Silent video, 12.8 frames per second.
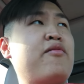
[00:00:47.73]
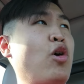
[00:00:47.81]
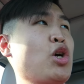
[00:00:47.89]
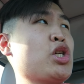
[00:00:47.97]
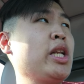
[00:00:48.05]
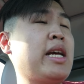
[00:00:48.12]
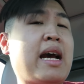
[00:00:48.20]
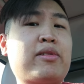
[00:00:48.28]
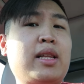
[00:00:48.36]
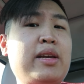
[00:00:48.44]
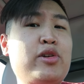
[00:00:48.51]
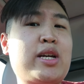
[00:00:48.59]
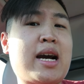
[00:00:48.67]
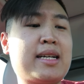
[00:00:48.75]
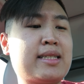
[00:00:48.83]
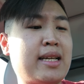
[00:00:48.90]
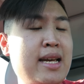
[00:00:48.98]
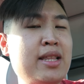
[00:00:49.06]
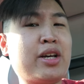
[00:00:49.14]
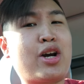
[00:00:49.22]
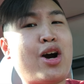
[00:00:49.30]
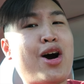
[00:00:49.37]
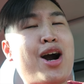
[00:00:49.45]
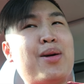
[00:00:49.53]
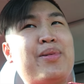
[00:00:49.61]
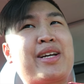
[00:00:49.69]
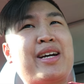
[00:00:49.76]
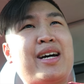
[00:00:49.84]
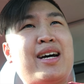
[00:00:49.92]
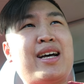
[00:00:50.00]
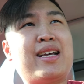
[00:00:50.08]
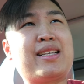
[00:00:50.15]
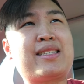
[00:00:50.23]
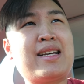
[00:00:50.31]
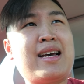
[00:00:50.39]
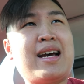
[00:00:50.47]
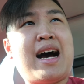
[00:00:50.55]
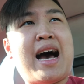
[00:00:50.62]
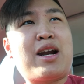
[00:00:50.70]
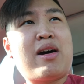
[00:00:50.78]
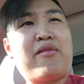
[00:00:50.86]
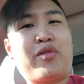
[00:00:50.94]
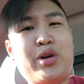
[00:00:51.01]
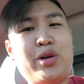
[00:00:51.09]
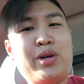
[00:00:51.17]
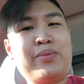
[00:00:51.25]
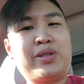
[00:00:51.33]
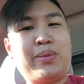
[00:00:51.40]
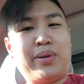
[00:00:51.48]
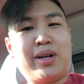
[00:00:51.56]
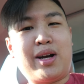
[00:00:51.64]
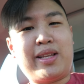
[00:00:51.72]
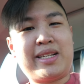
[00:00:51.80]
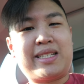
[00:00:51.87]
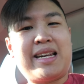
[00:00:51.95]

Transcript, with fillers: Unfortunately, I have to leave you guys in the car because I don't have room to put all these